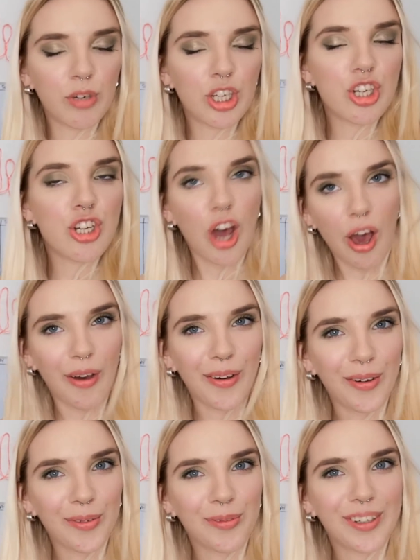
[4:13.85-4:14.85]
we
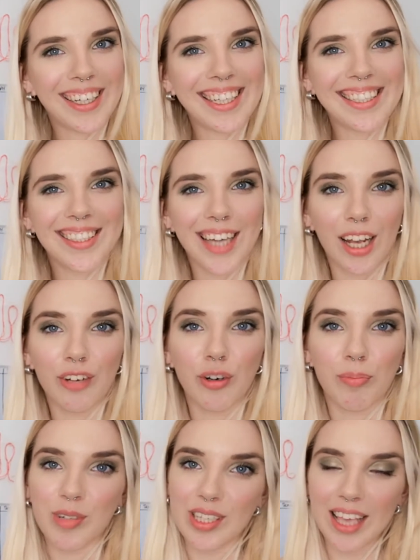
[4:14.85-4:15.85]
know what each color
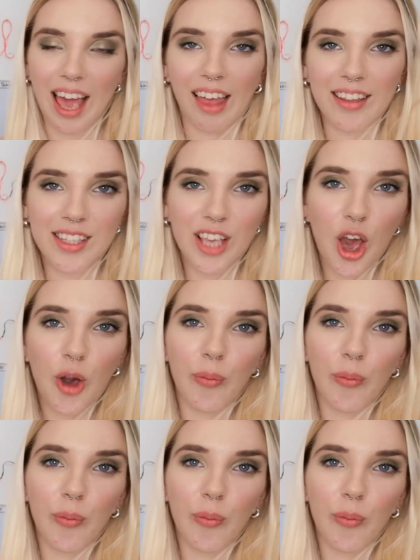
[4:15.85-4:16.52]
represents,